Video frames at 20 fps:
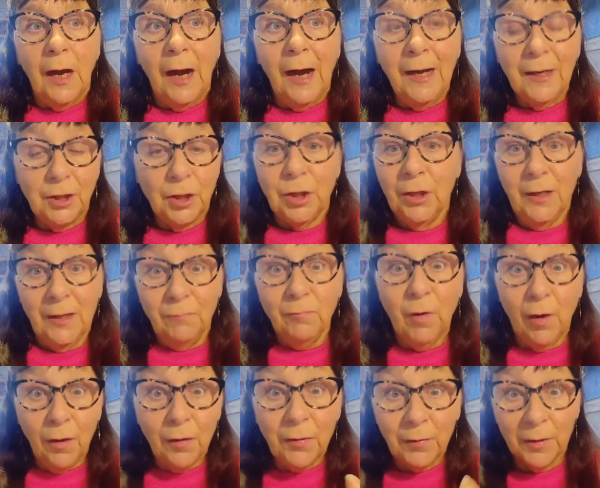actually
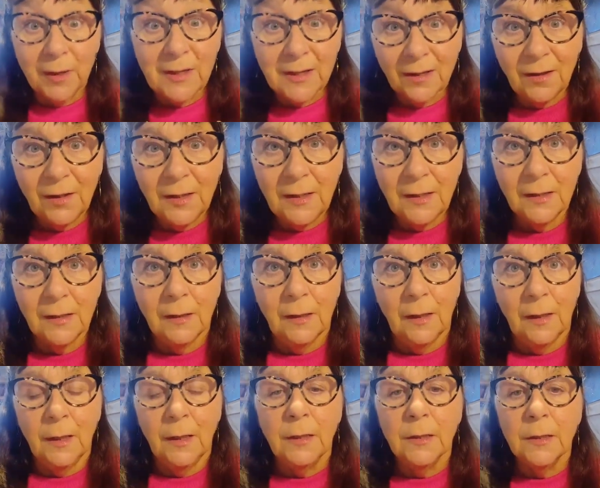rather
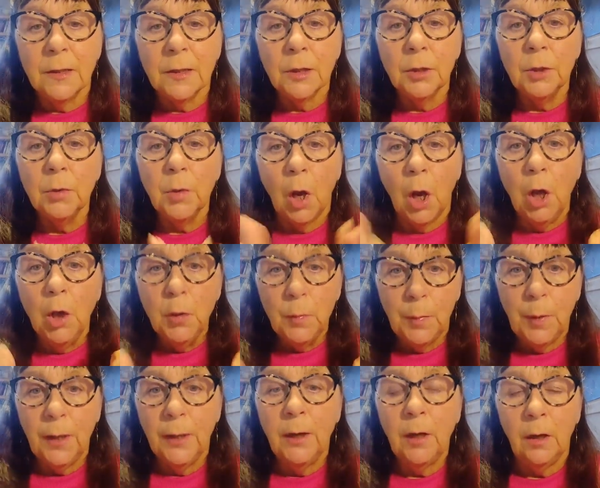excitingly, to
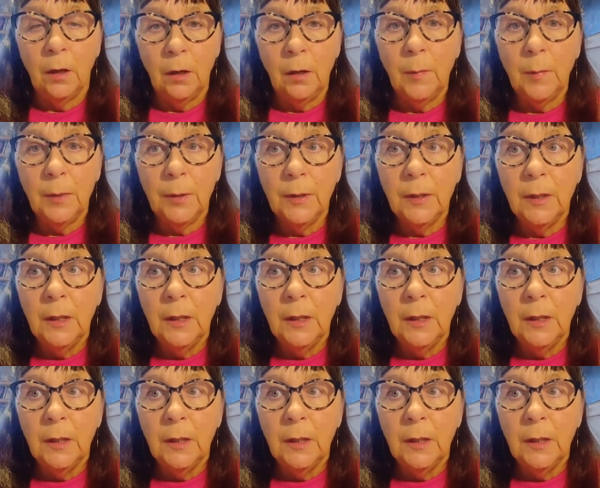open up